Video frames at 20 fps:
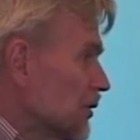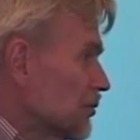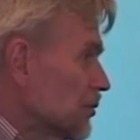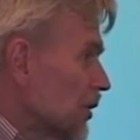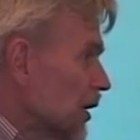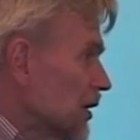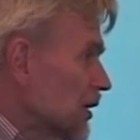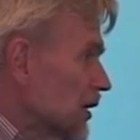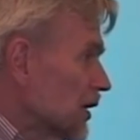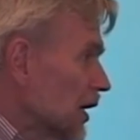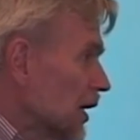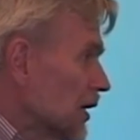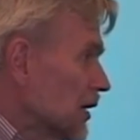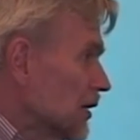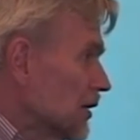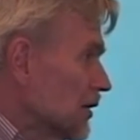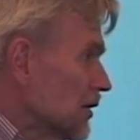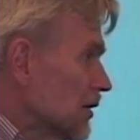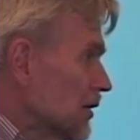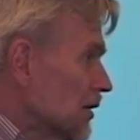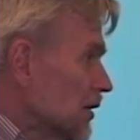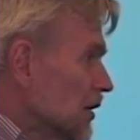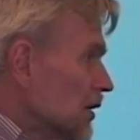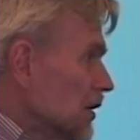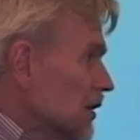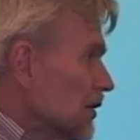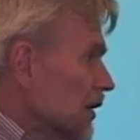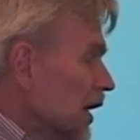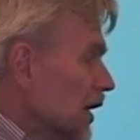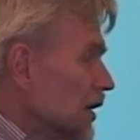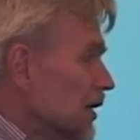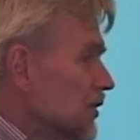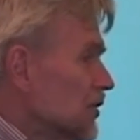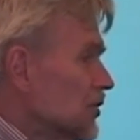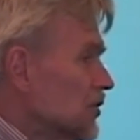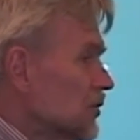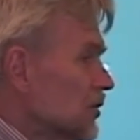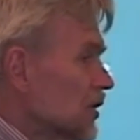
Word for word: be predicated. That is,